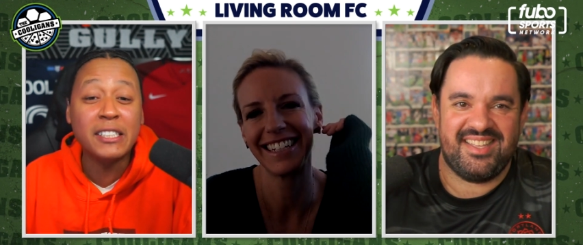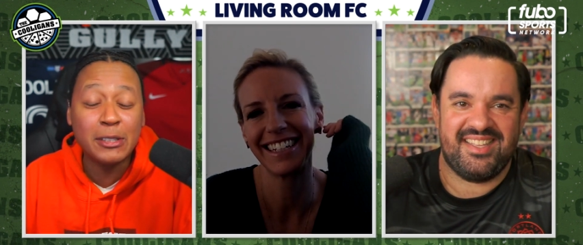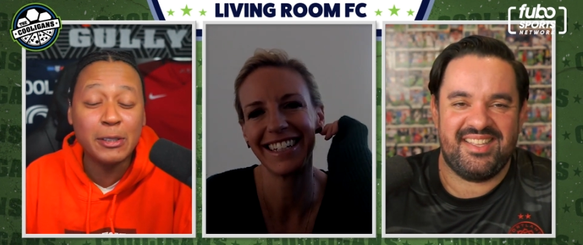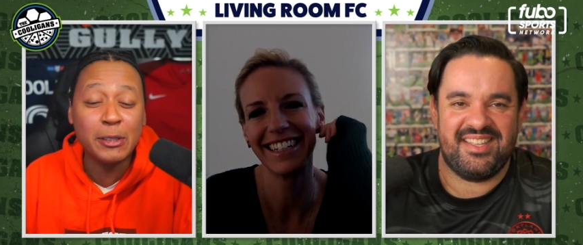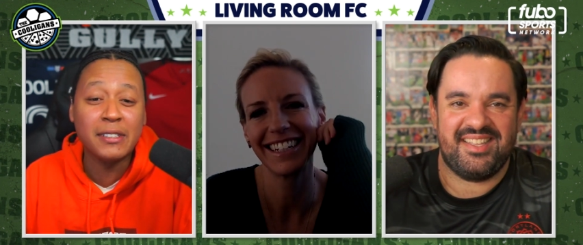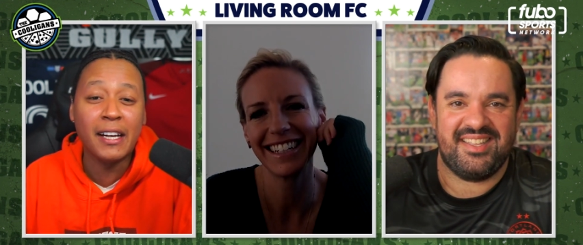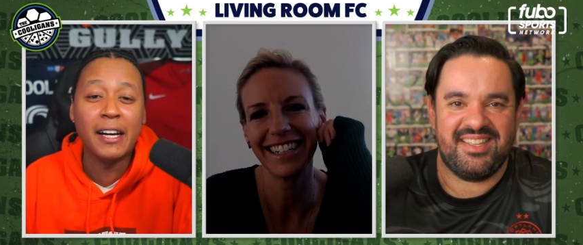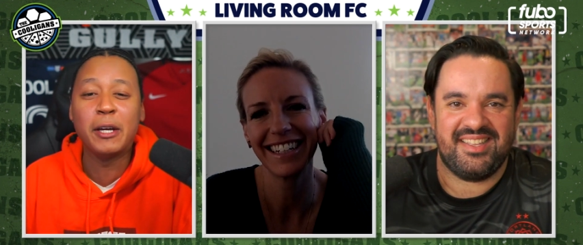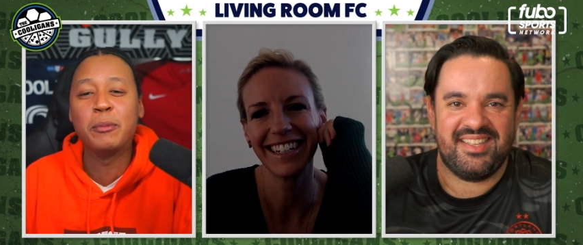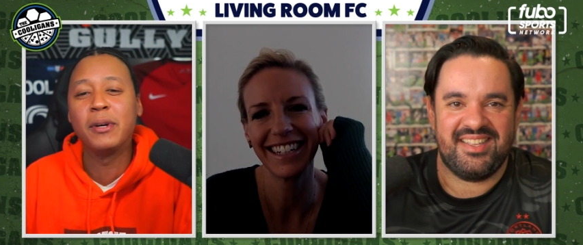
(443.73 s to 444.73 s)
Speaker 1: Eastern
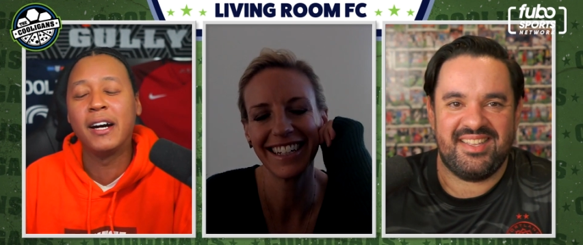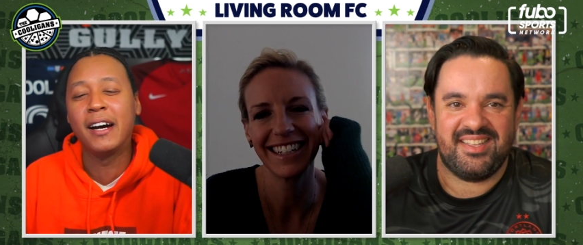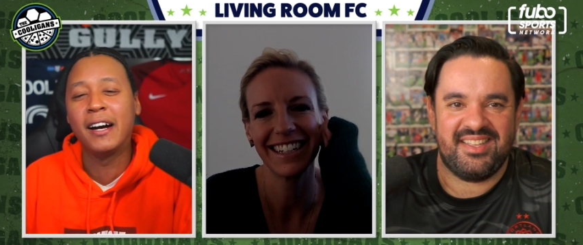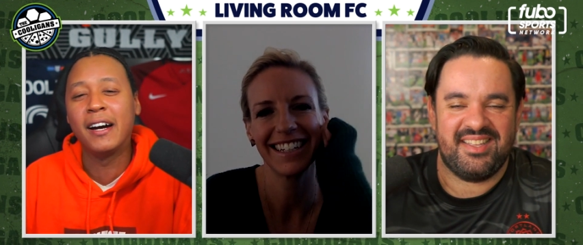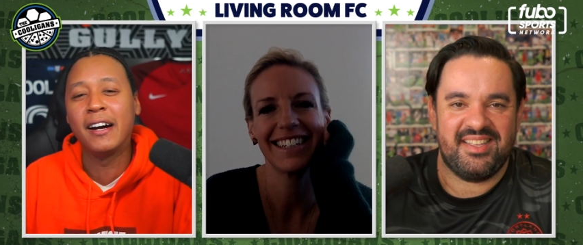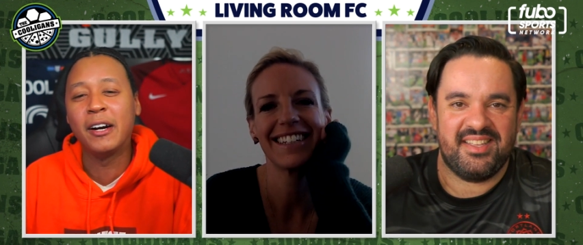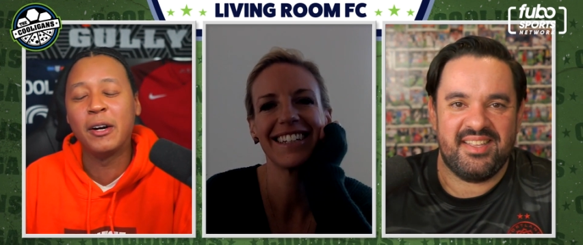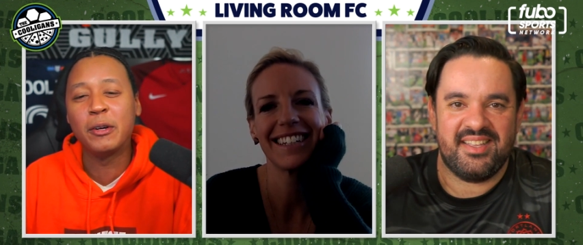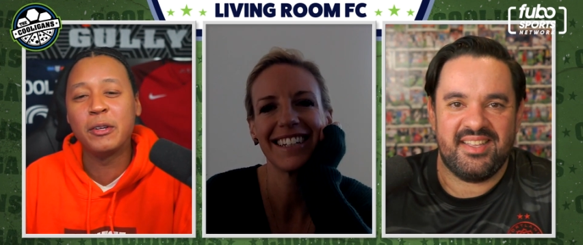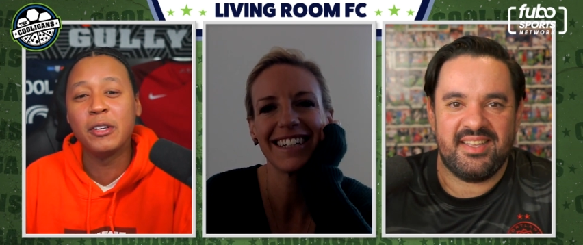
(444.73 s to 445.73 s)
time.
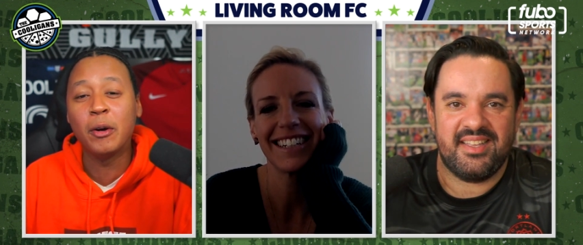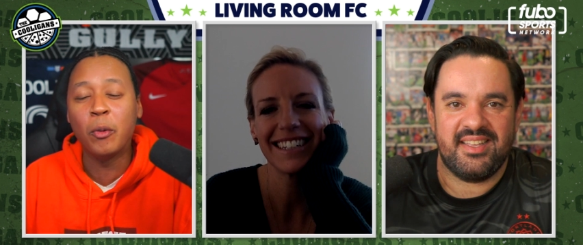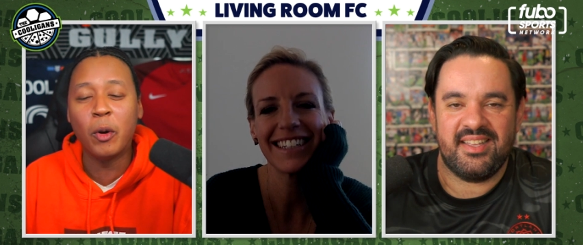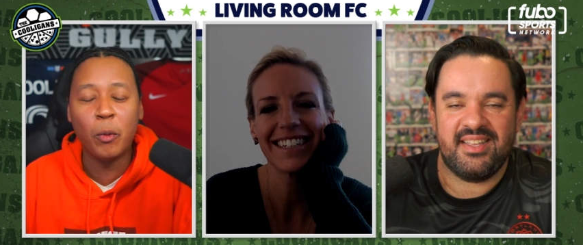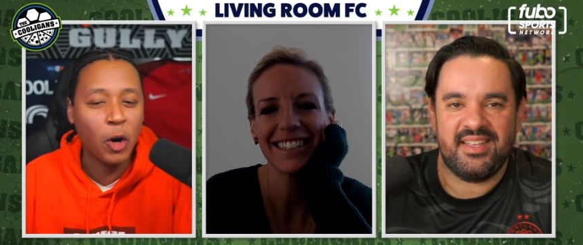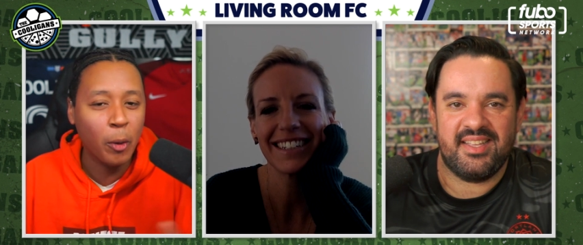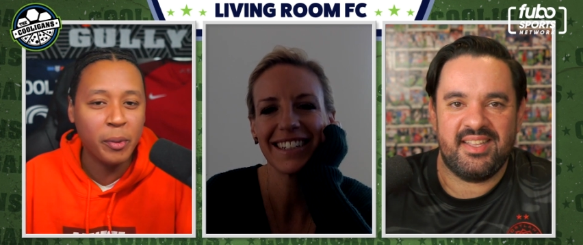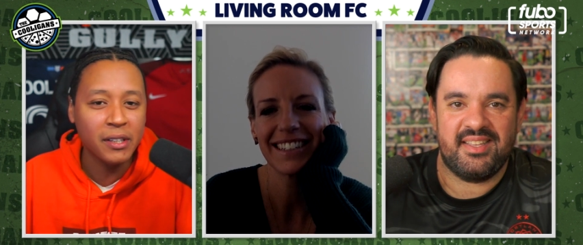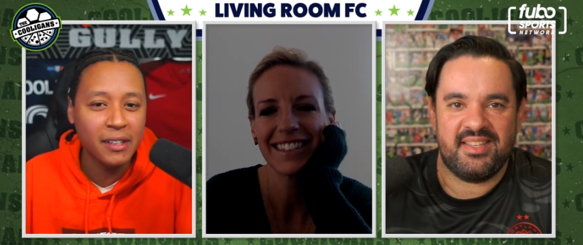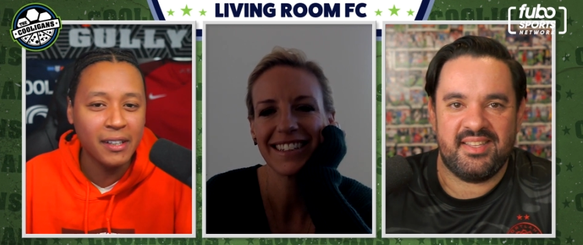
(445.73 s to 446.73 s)
Uh, you know, we're
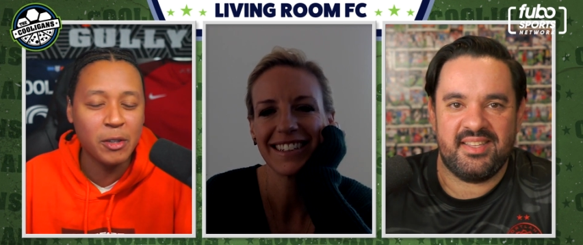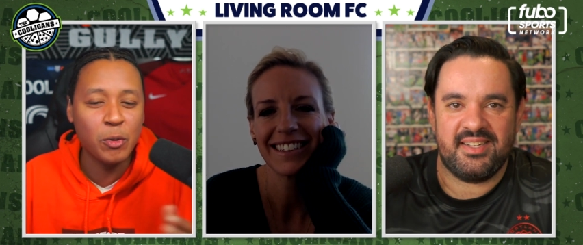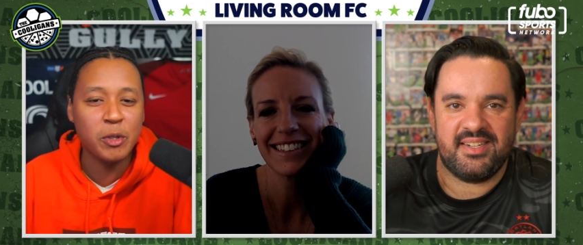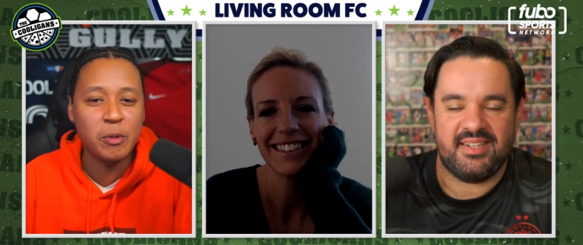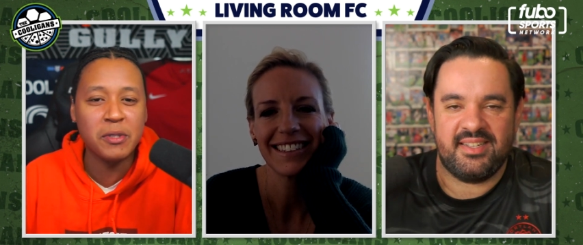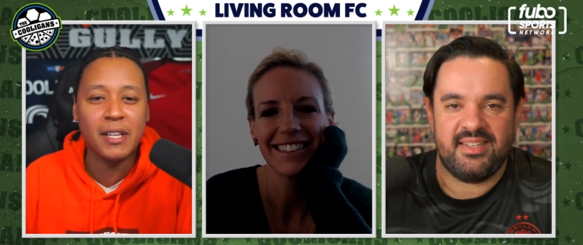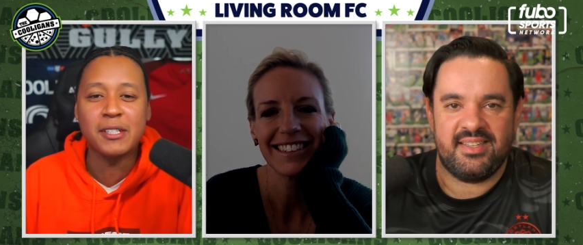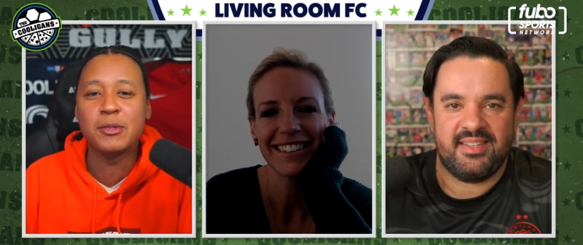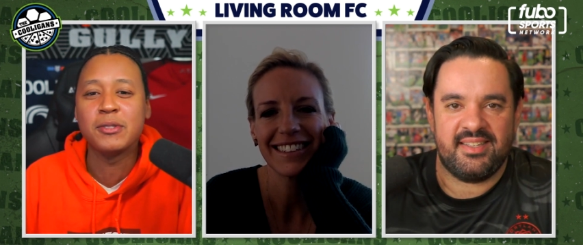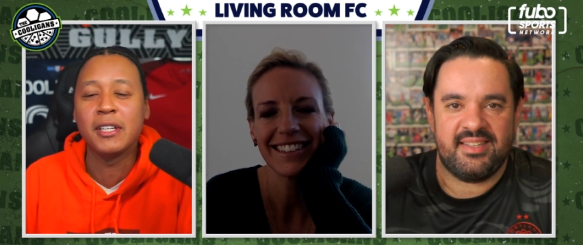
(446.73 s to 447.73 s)
hoping uh, the U.S. Women's
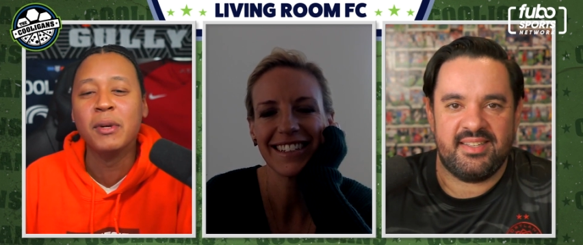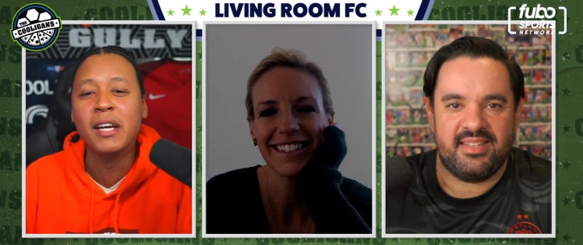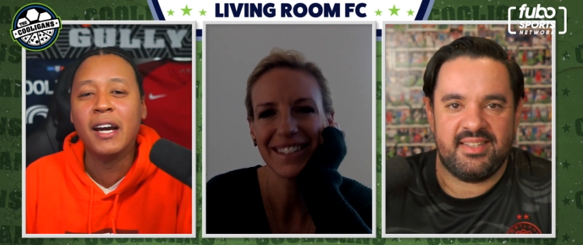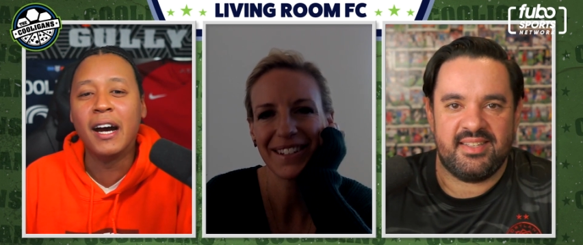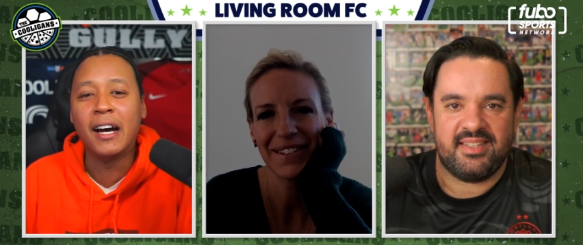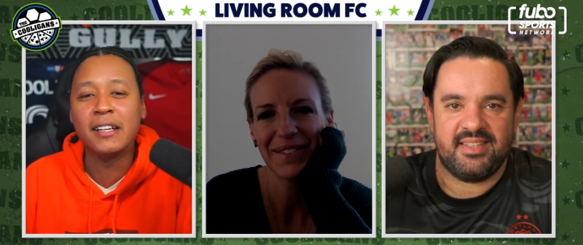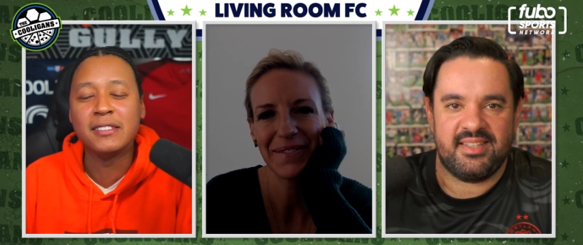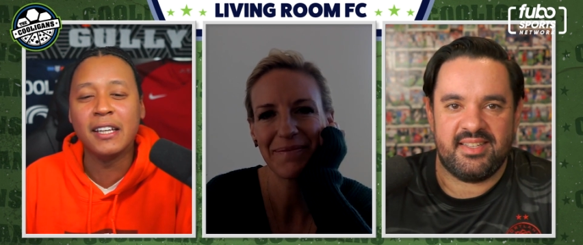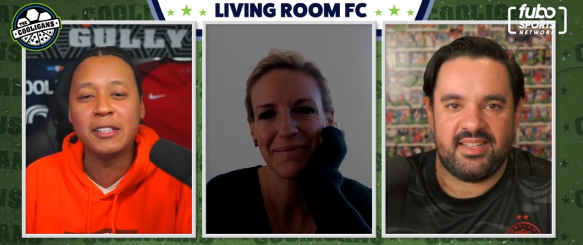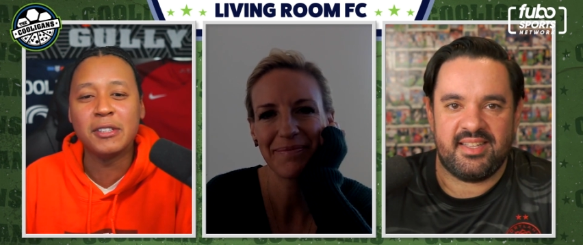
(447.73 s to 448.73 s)
National Team
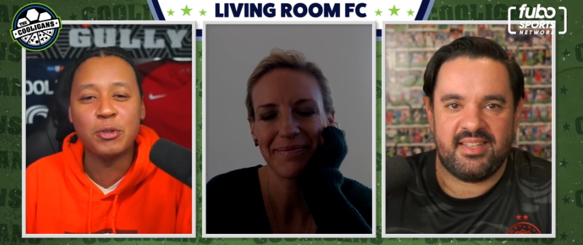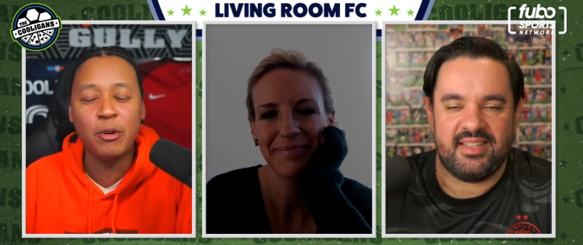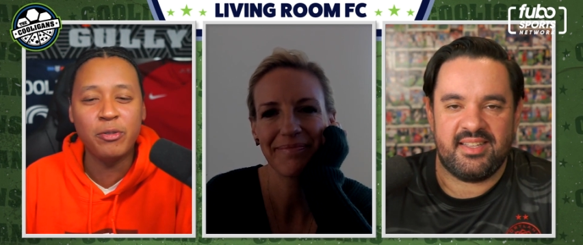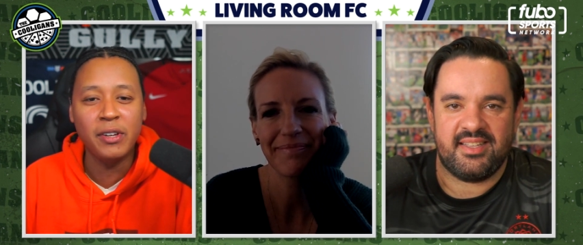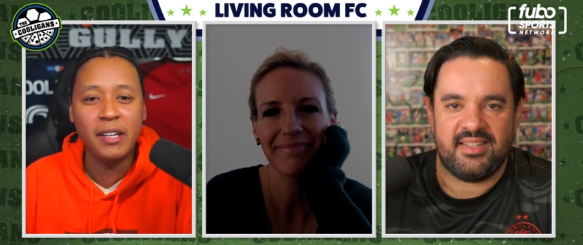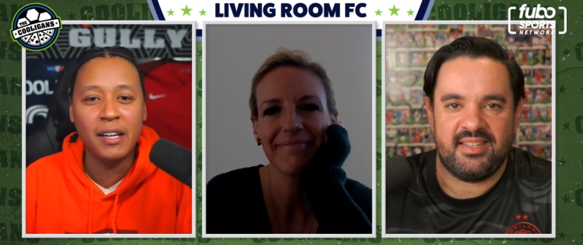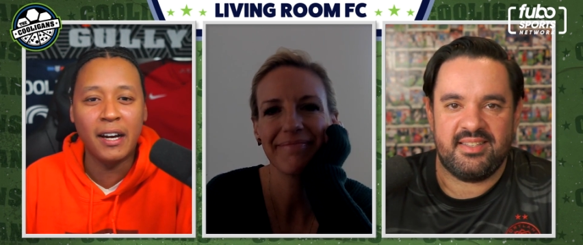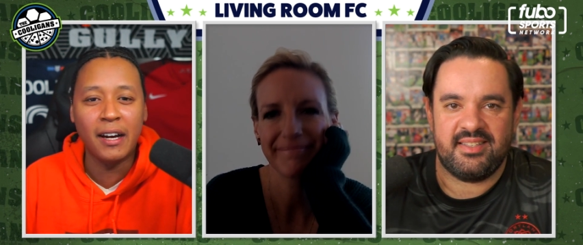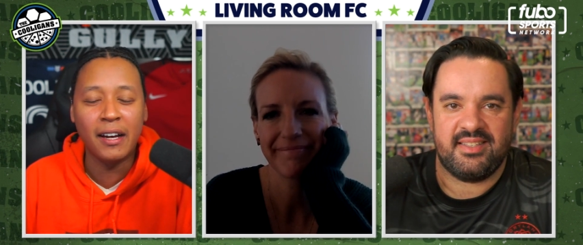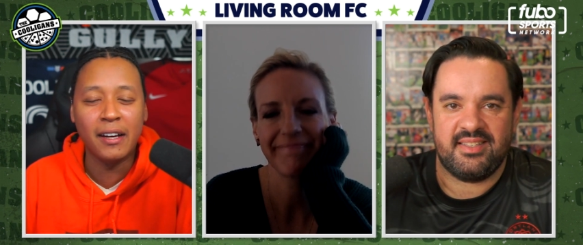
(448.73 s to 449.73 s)
take the trophy
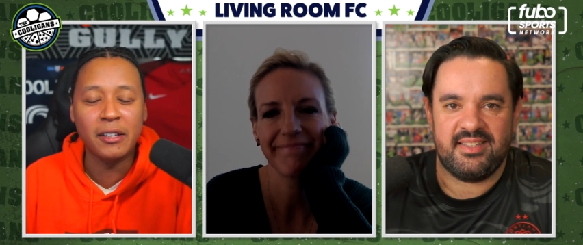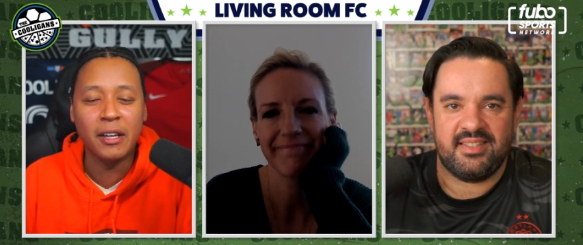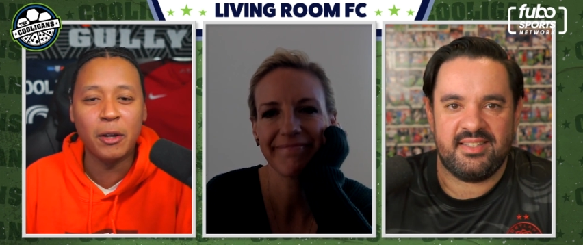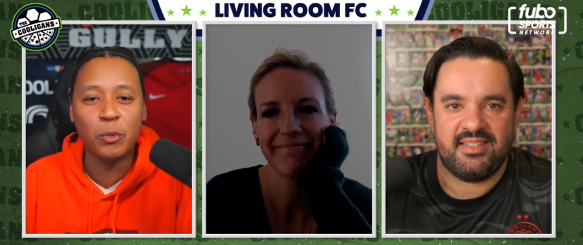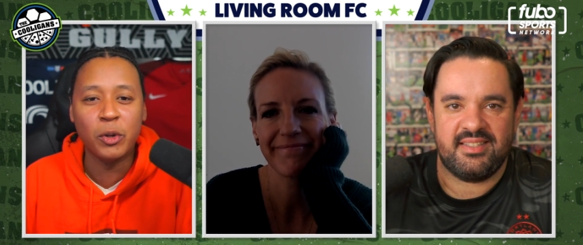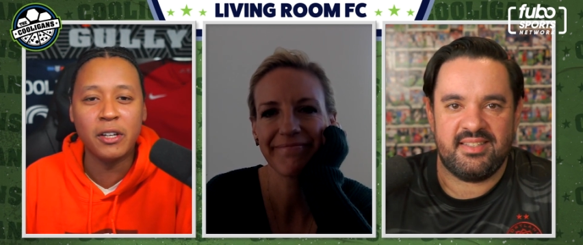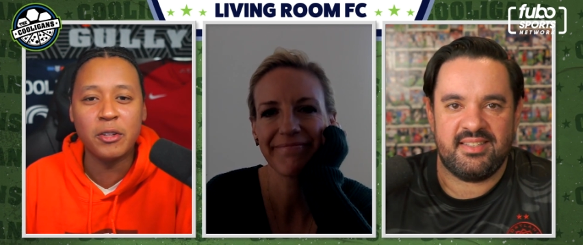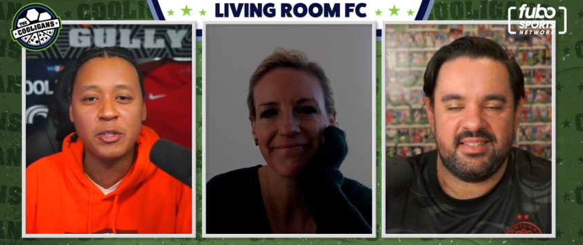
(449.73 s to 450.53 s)
and win another